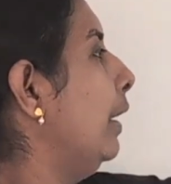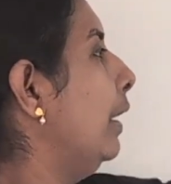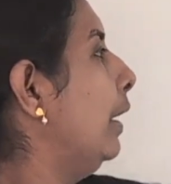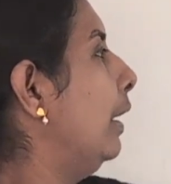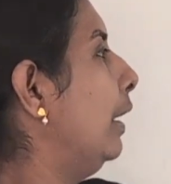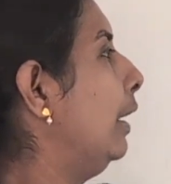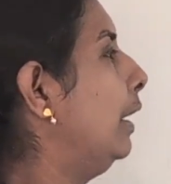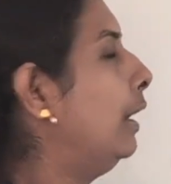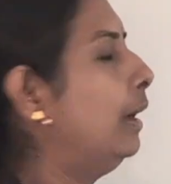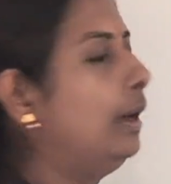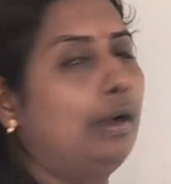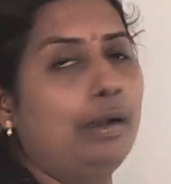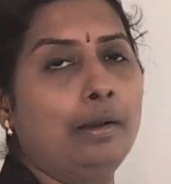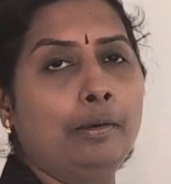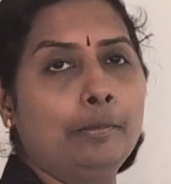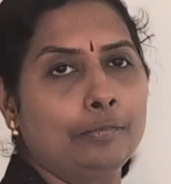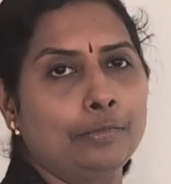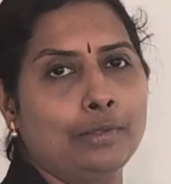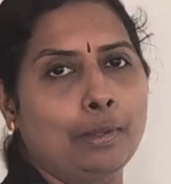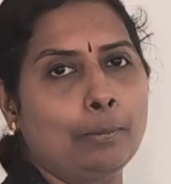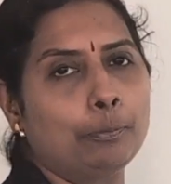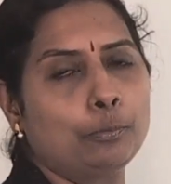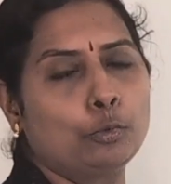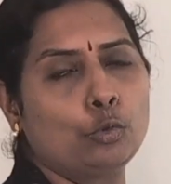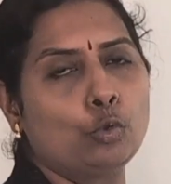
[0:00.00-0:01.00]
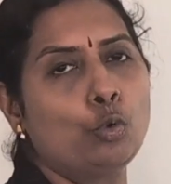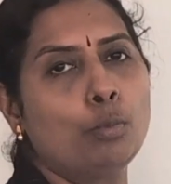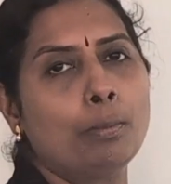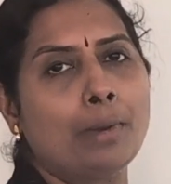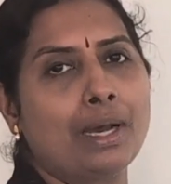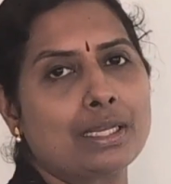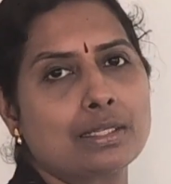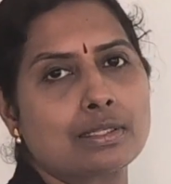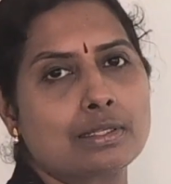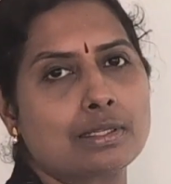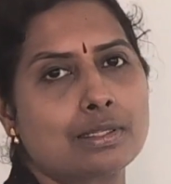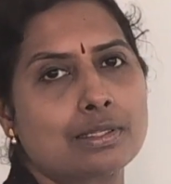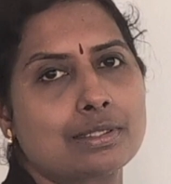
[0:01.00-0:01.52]
the two
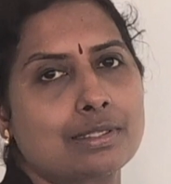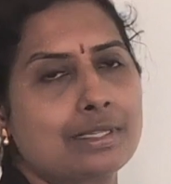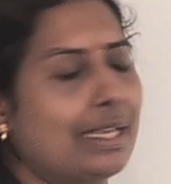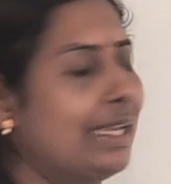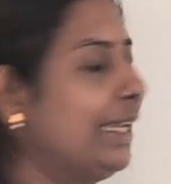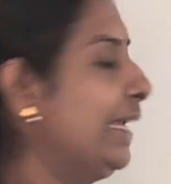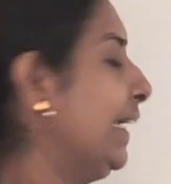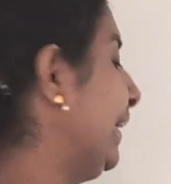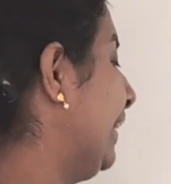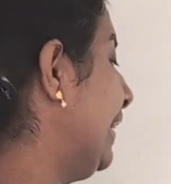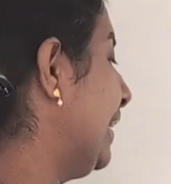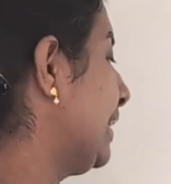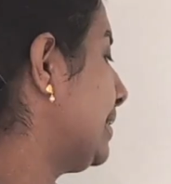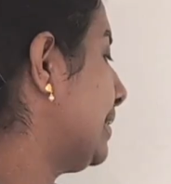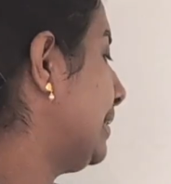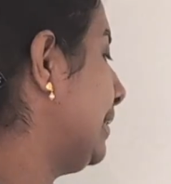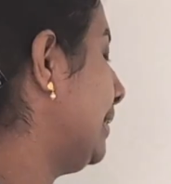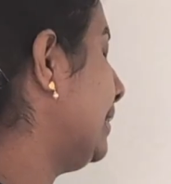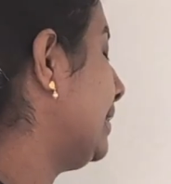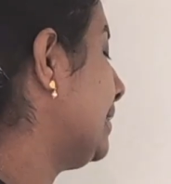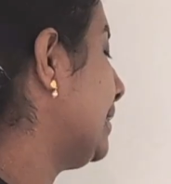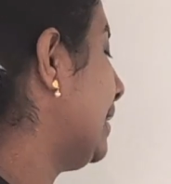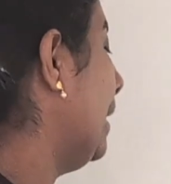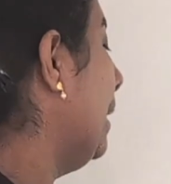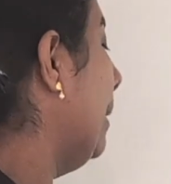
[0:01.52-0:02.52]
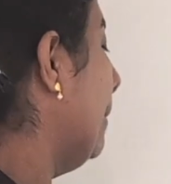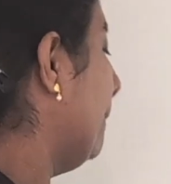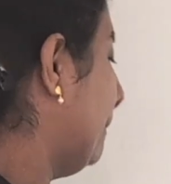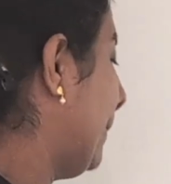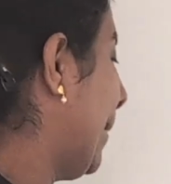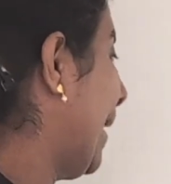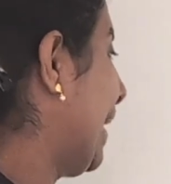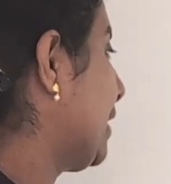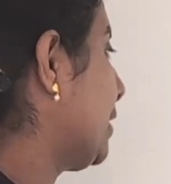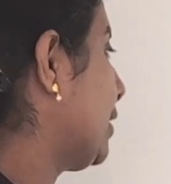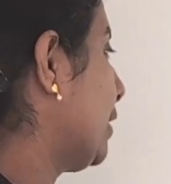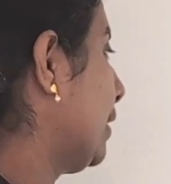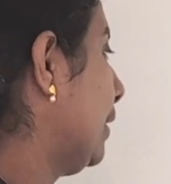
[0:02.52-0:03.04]
masses, it doesn't
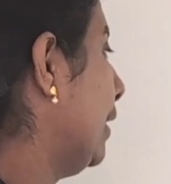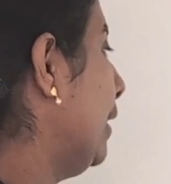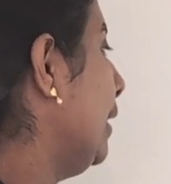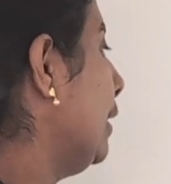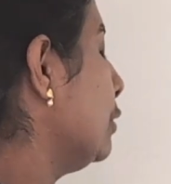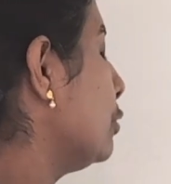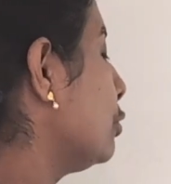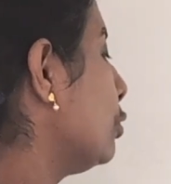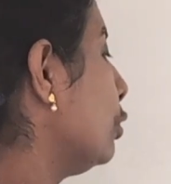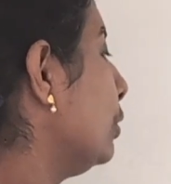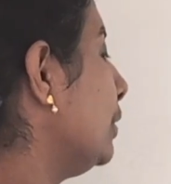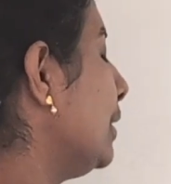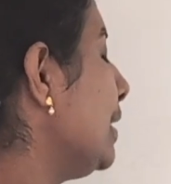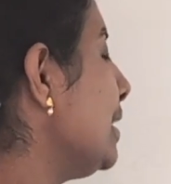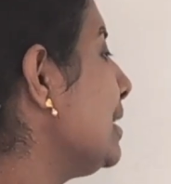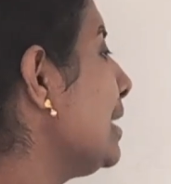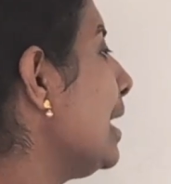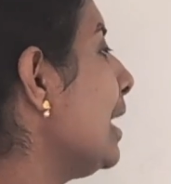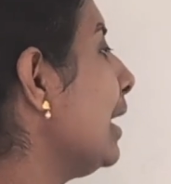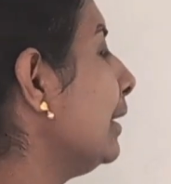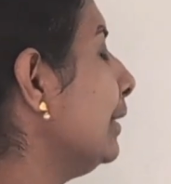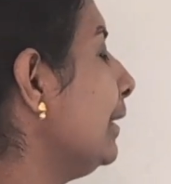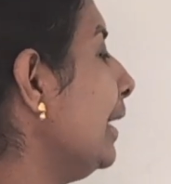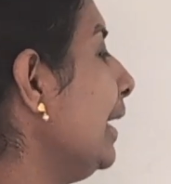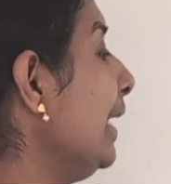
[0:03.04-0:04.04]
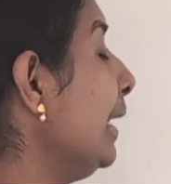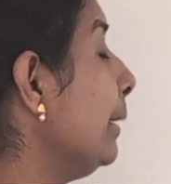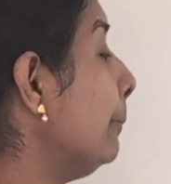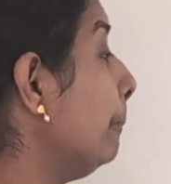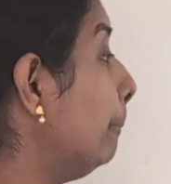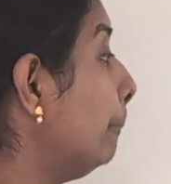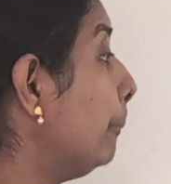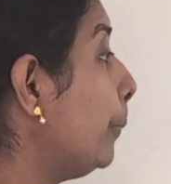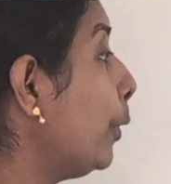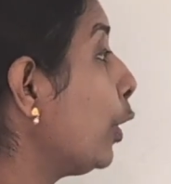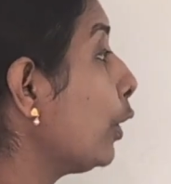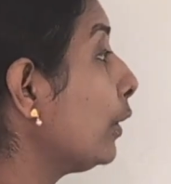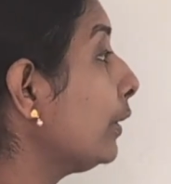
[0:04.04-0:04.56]
matter. So these are the
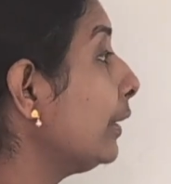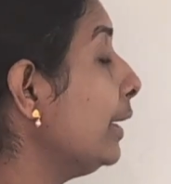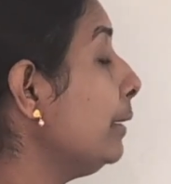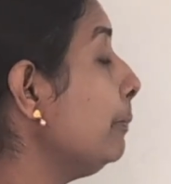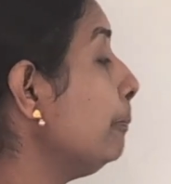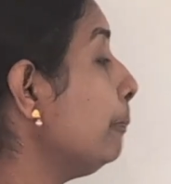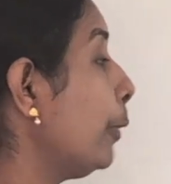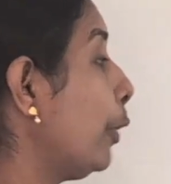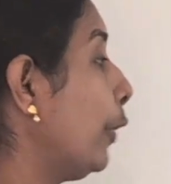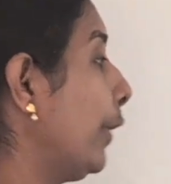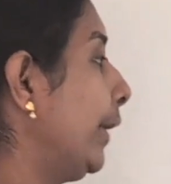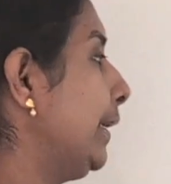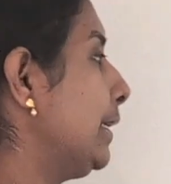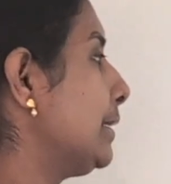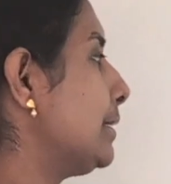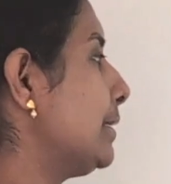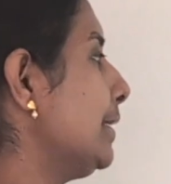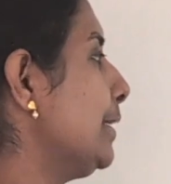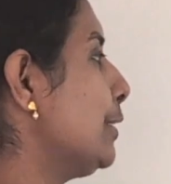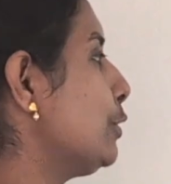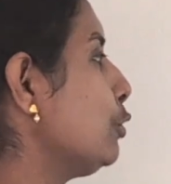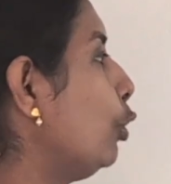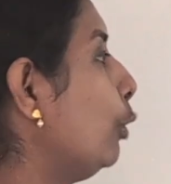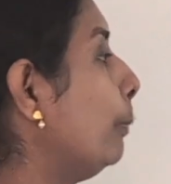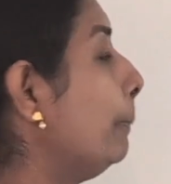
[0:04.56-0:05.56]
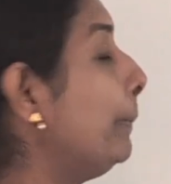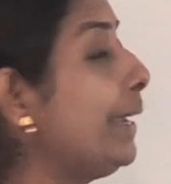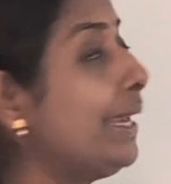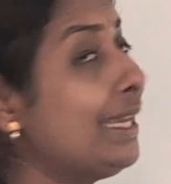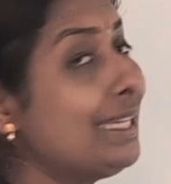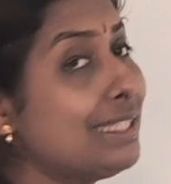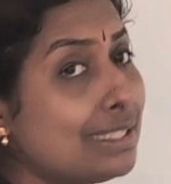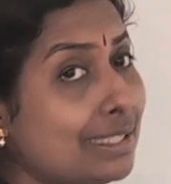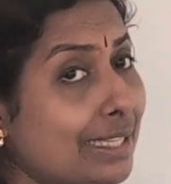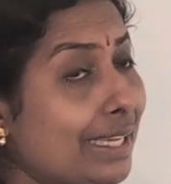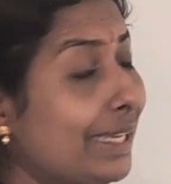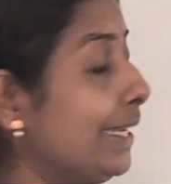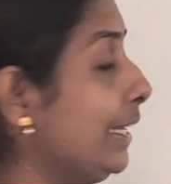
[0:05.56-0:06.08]
important points. It
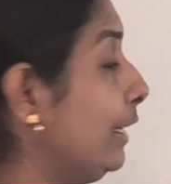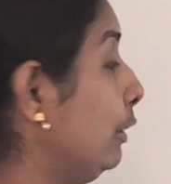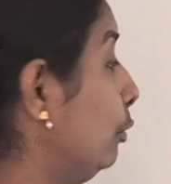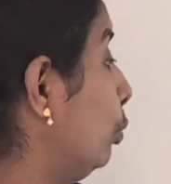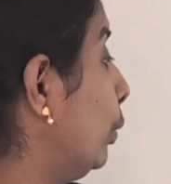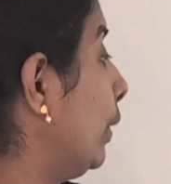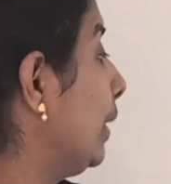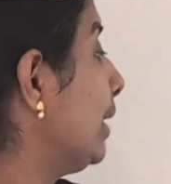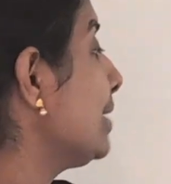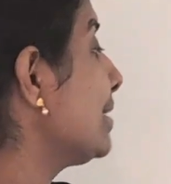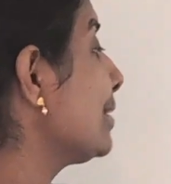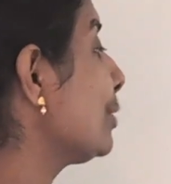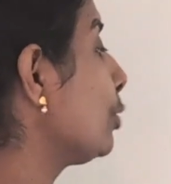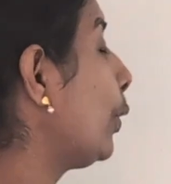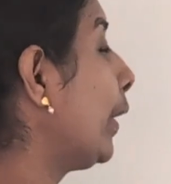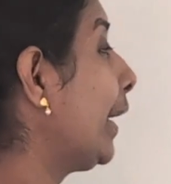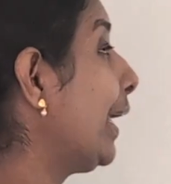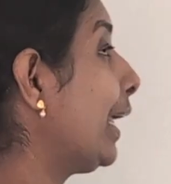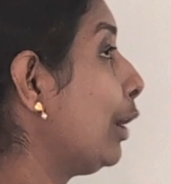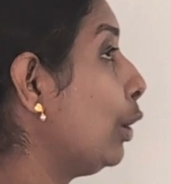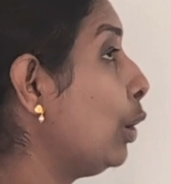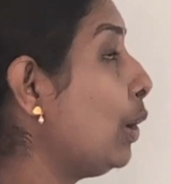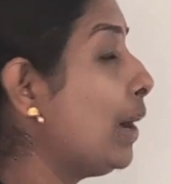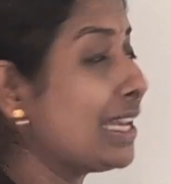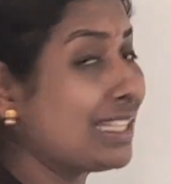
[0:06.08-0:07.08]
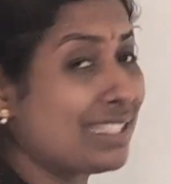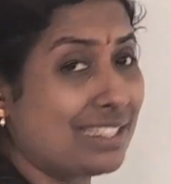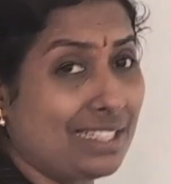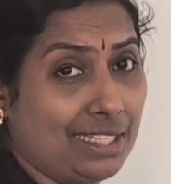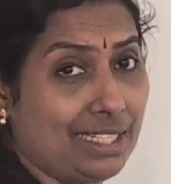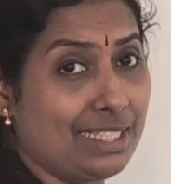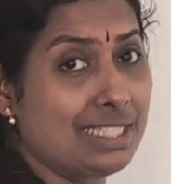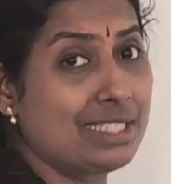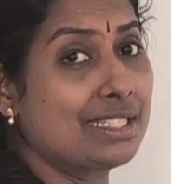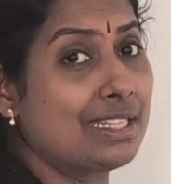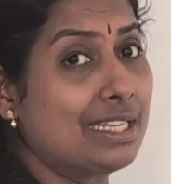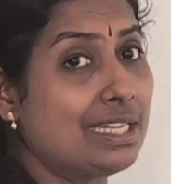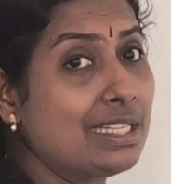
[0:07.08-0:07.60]
obeys the inverse square law. As the
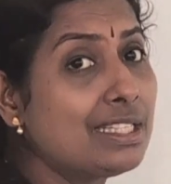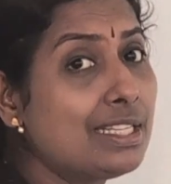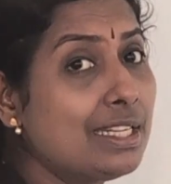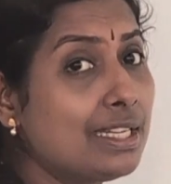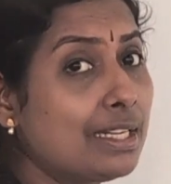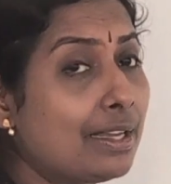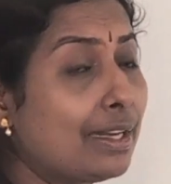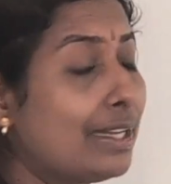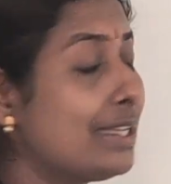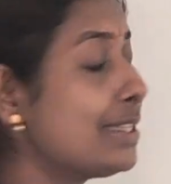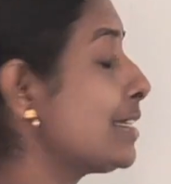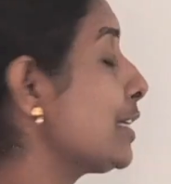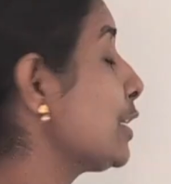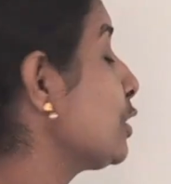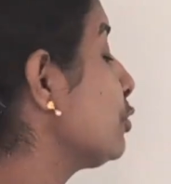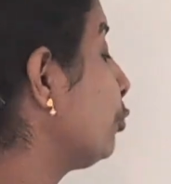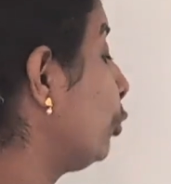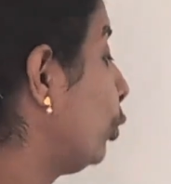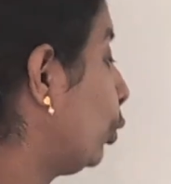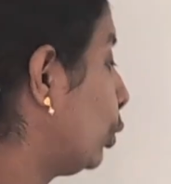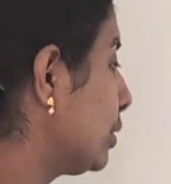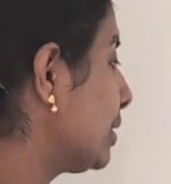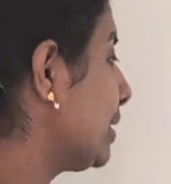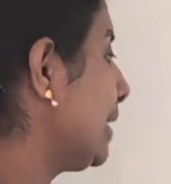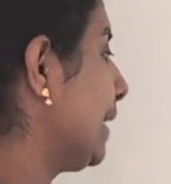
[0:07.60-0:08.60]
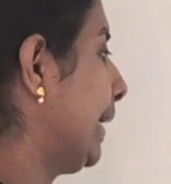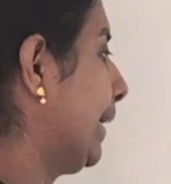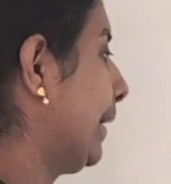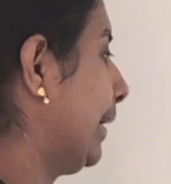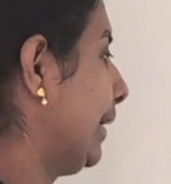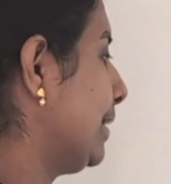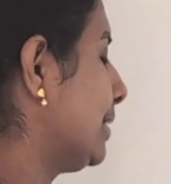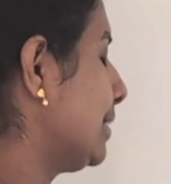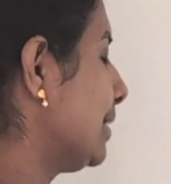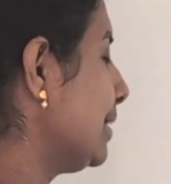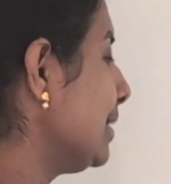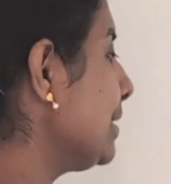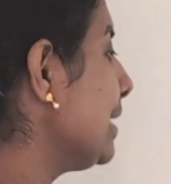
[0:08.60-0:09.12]
distance increases, force
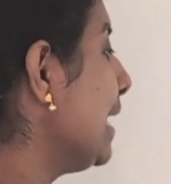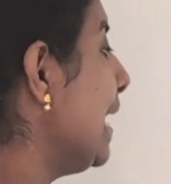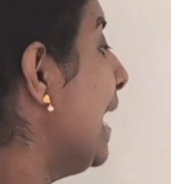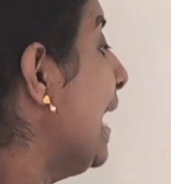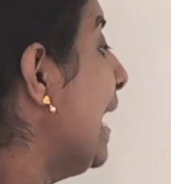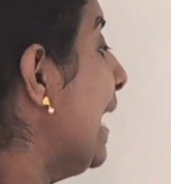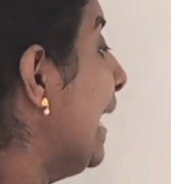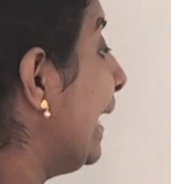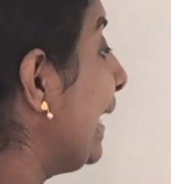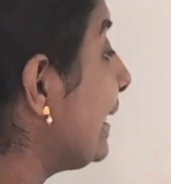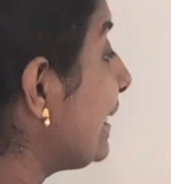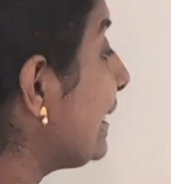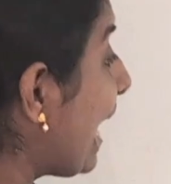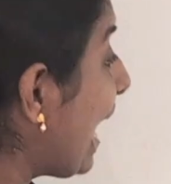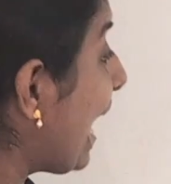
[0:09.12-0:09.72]
decreases. It